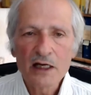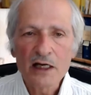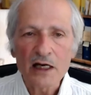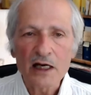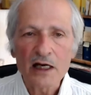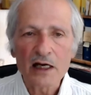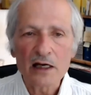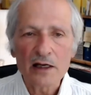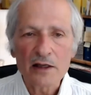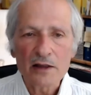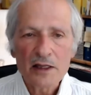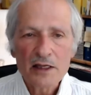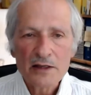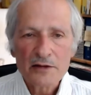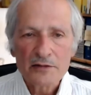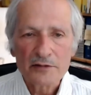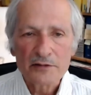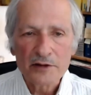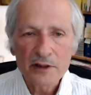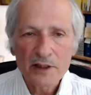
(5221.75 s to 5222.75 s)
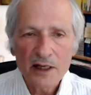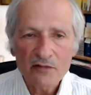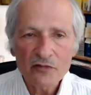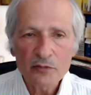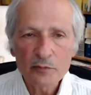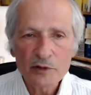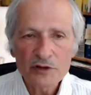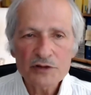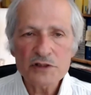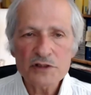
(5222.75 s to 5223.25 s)
uh, the
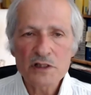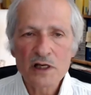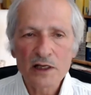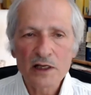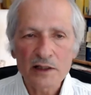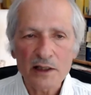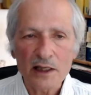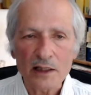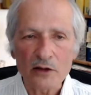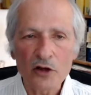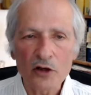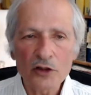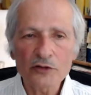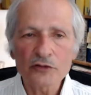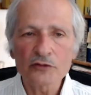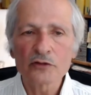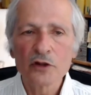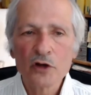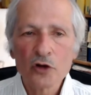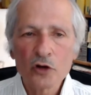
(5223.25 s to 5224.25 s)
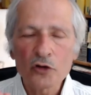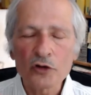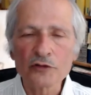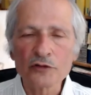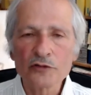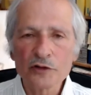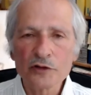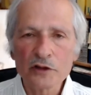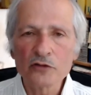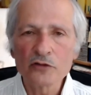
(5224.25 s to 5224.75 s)
governments cannot
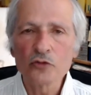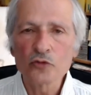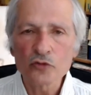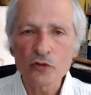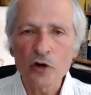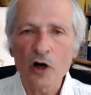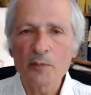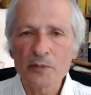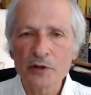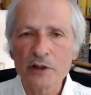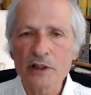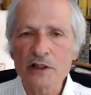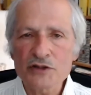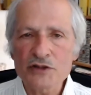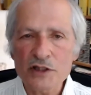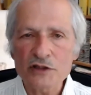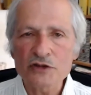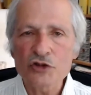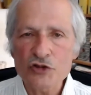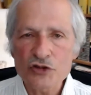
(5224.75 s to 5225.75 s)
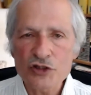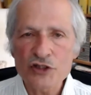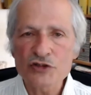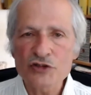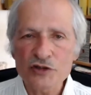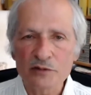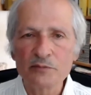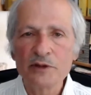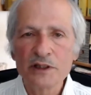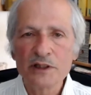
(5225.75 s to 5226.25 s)
continue to operate such a
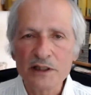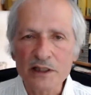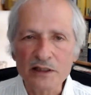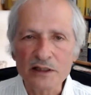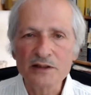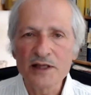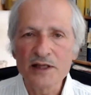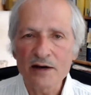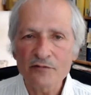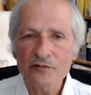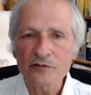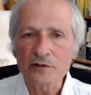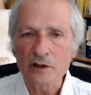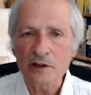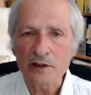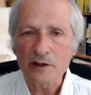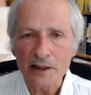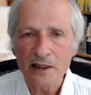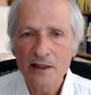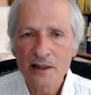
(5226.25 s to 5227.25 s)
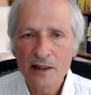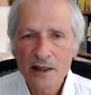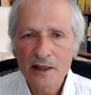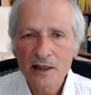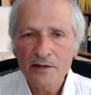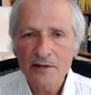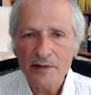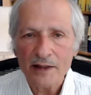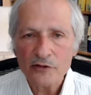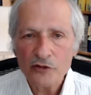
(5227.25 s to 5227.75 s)
system indefinitely,
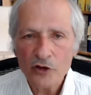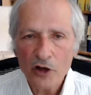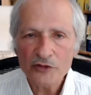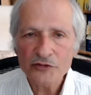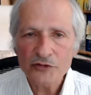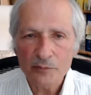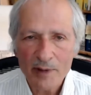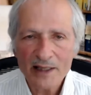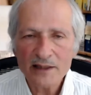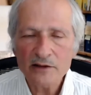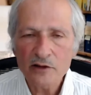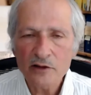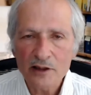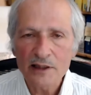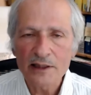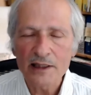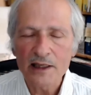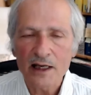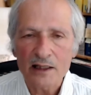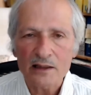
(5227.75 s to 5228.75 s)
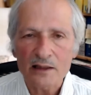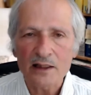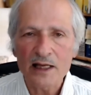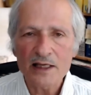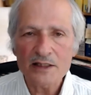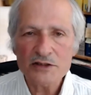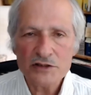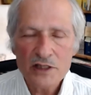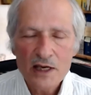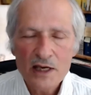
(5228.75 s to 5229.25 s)
that automatically,
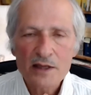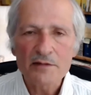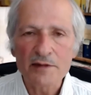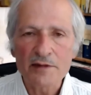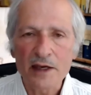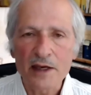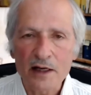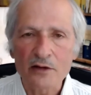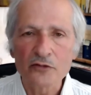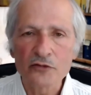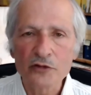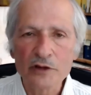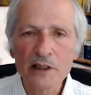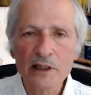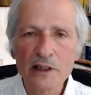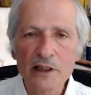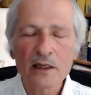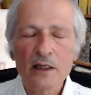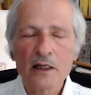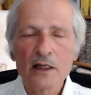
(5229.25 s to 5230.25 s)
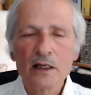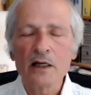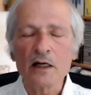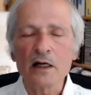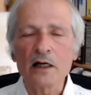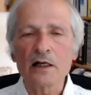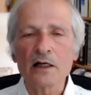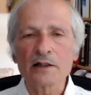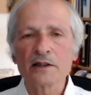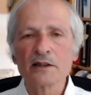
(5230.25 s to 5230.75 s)
unless they are really
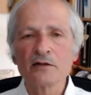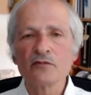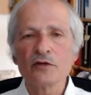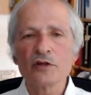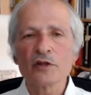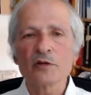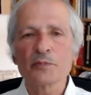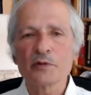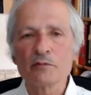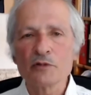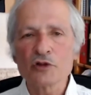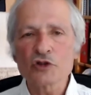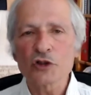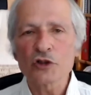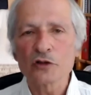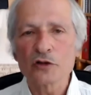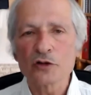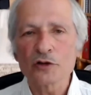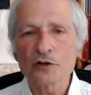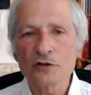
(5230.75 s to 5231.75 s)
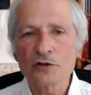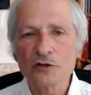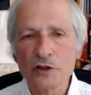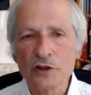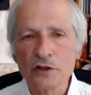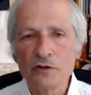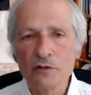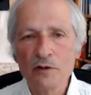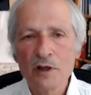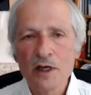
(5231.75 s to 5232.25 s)
uh, given the permission to
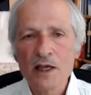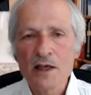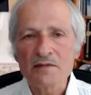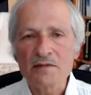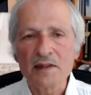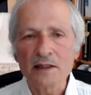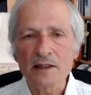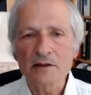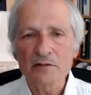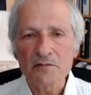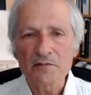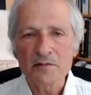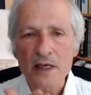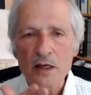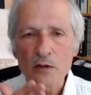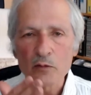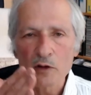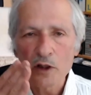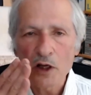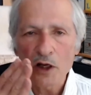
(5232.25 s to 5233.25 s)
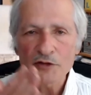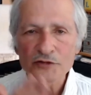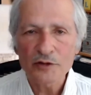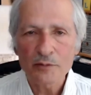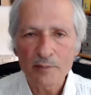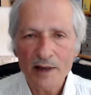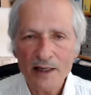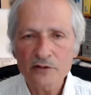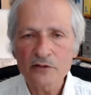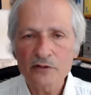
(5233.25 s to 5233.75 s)
continue, that they will
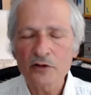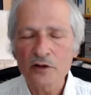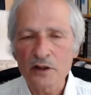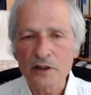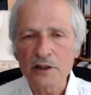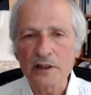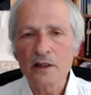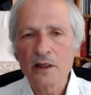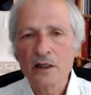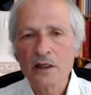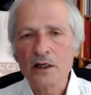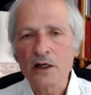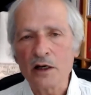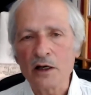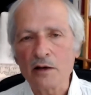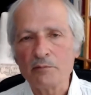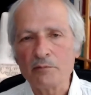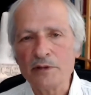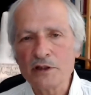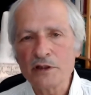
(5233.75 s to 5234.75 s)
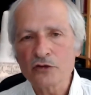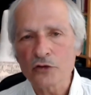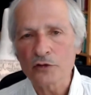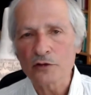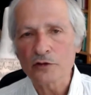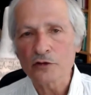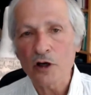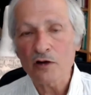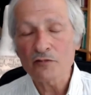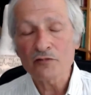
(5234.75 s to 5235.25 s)
automatically uh, be
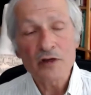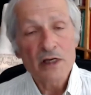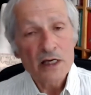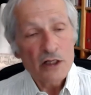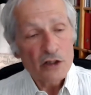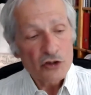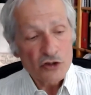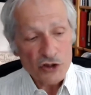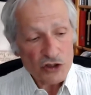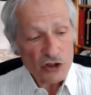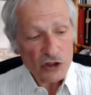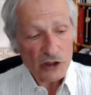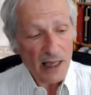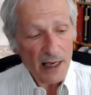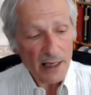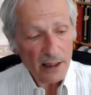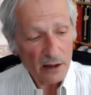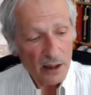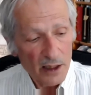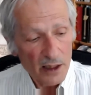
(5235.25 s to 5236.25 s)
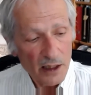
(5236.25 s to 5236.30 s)
turned off. Just like